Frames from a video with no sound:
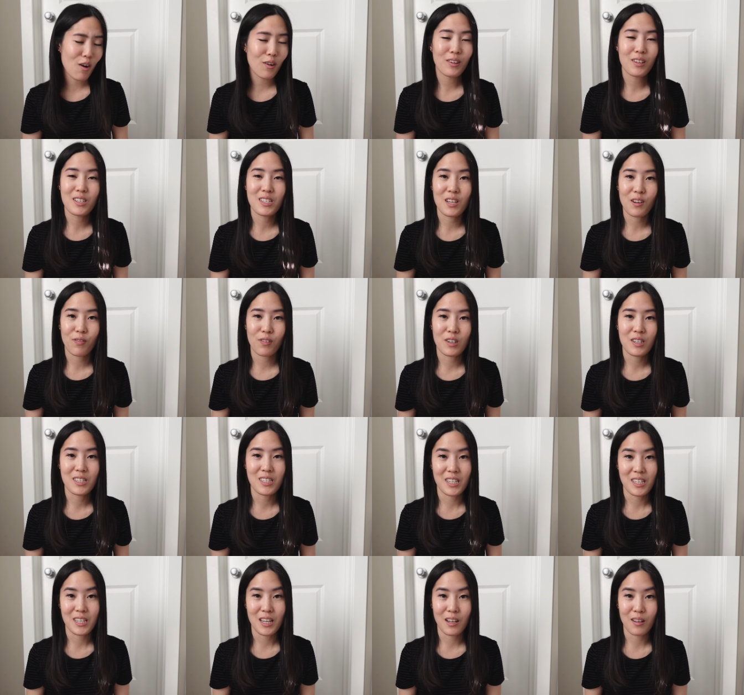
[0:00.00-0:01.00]
all the different
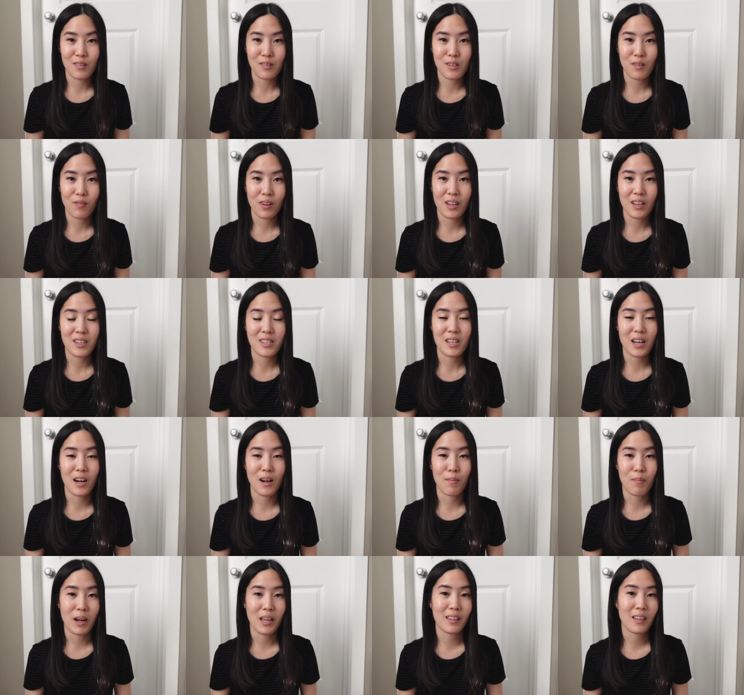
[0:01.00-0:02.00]
details of it.
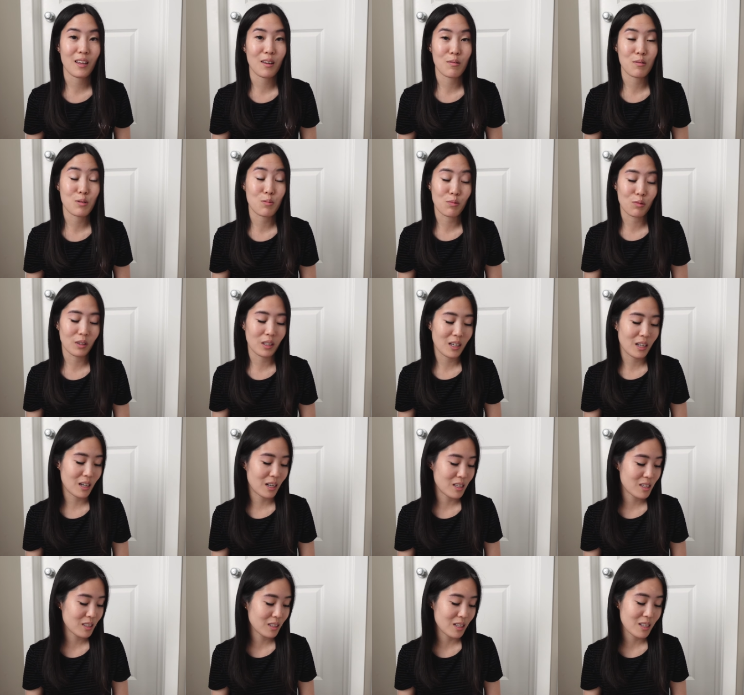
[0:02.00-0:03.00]
Um, I think it was really
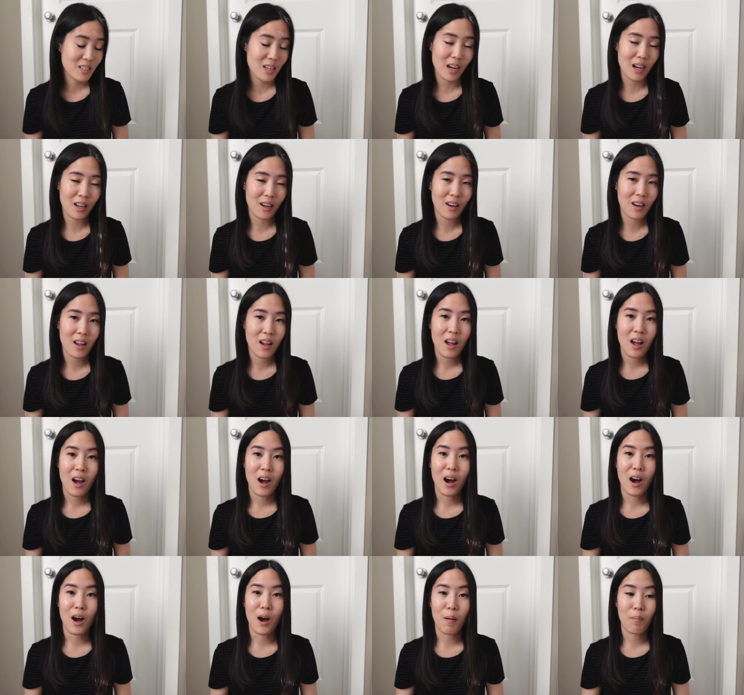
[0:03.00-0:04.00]
nicely done.
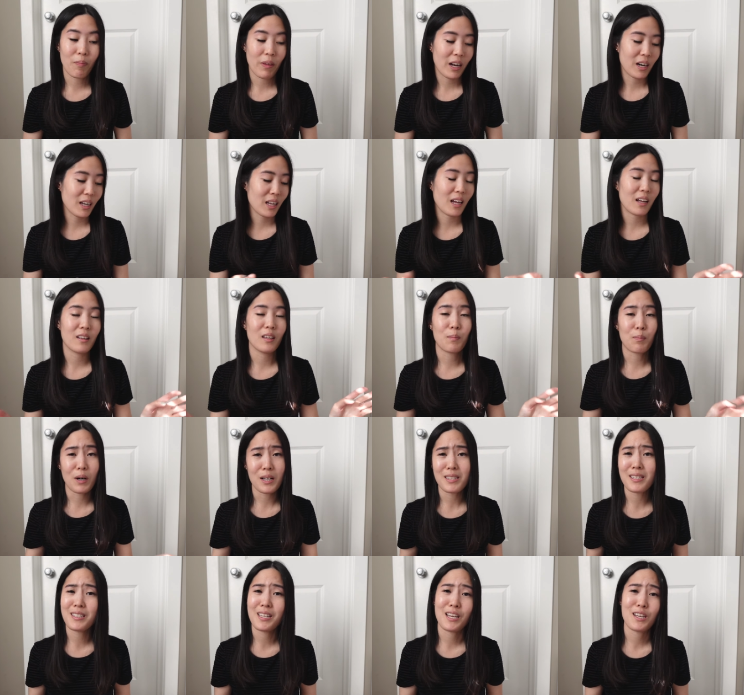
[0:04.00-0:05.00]
Um, and again, the
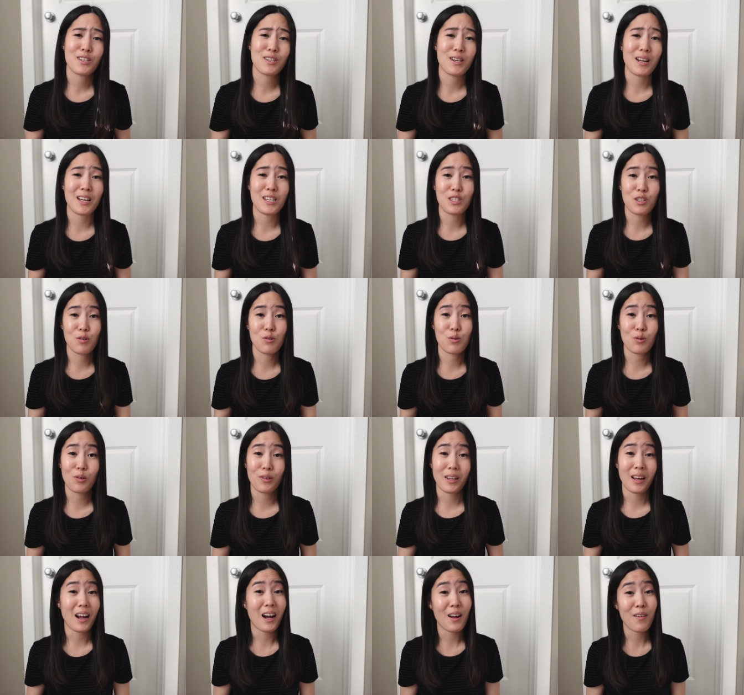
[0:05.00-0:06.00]
presentation as usual
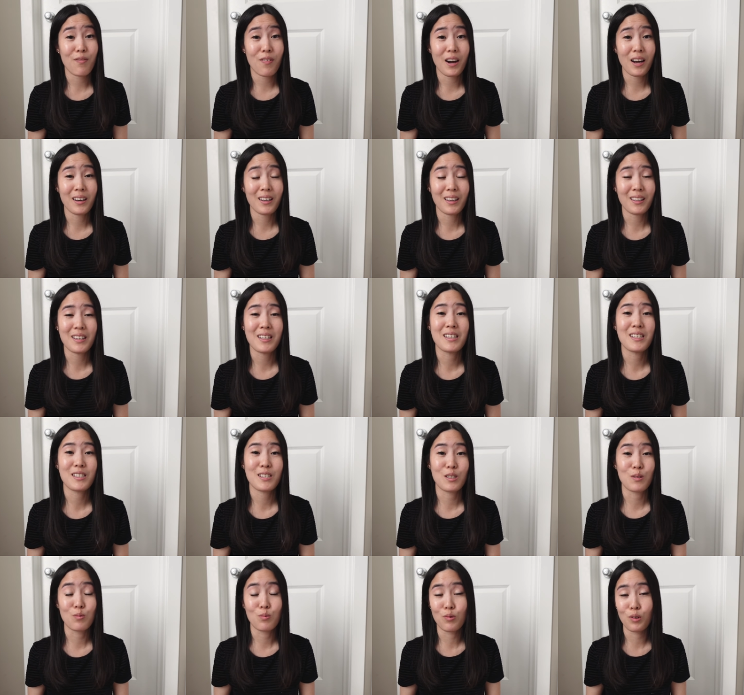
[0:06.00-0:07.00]
that I find at
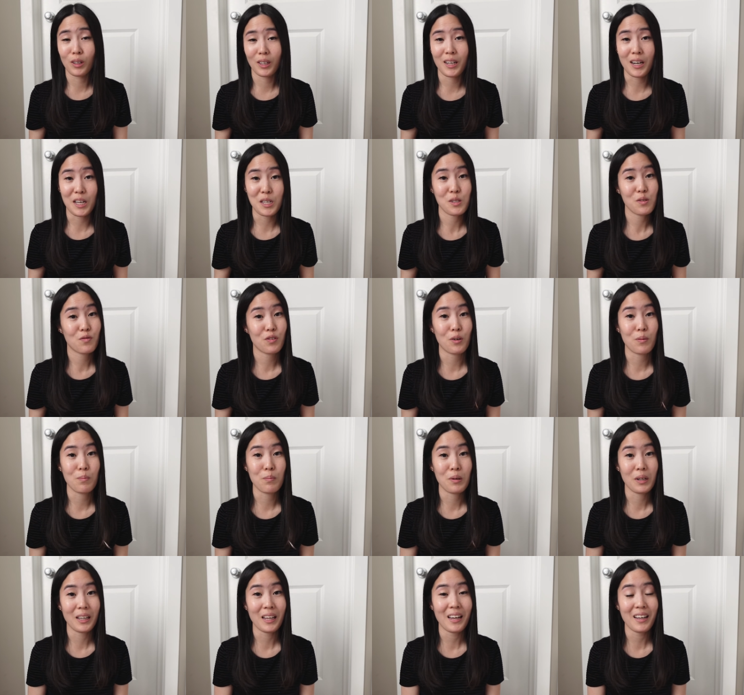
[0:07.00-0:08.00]
least is really nice from
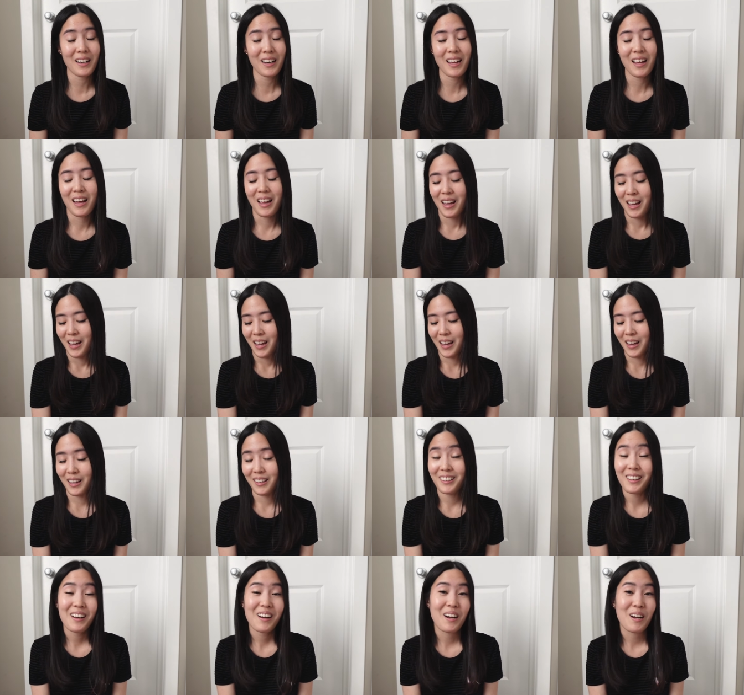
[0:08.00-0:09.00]
Polène.
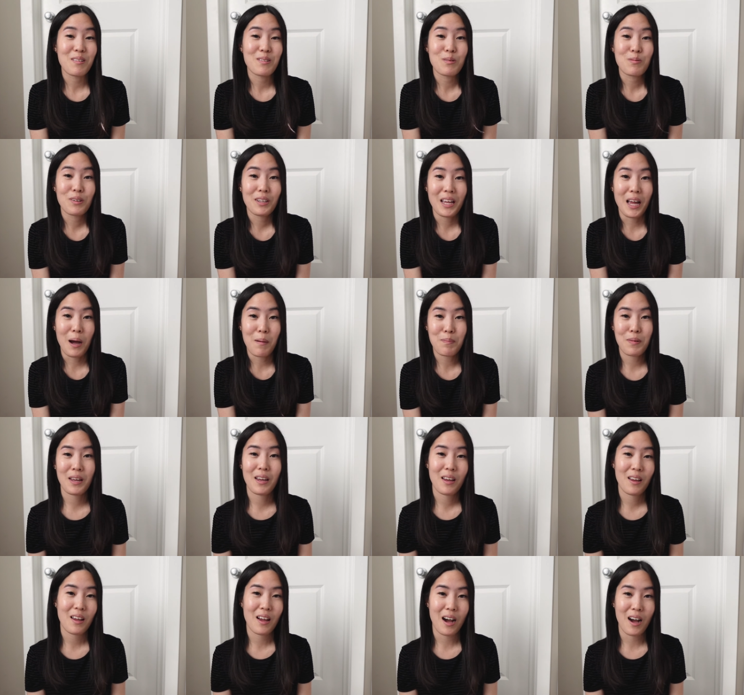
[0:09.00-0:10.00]
And yeah, I was really
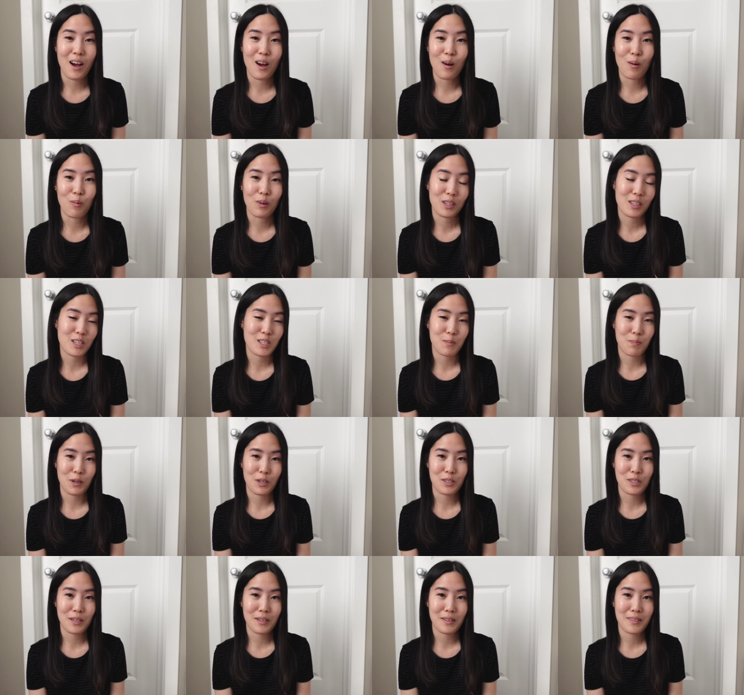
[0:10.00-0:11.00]
happy uh, with this
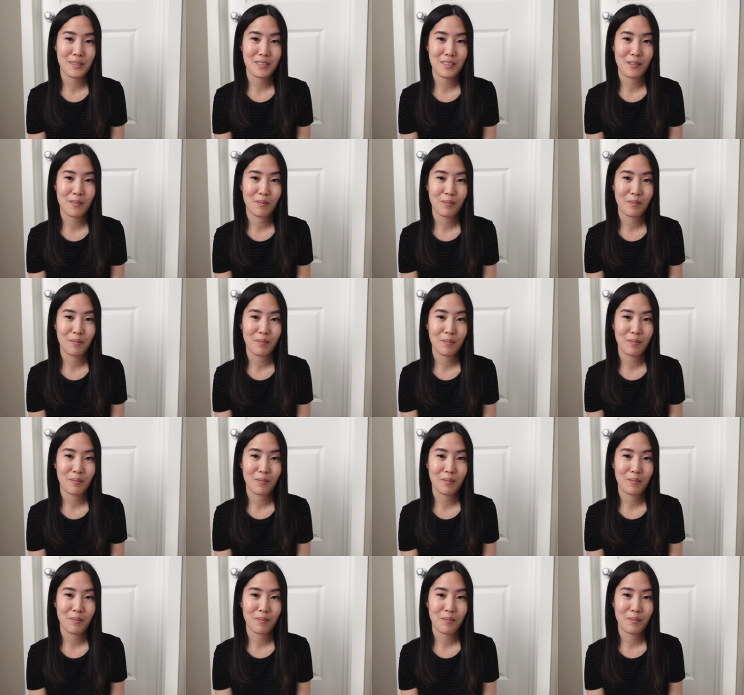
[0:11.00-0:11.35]
purchase.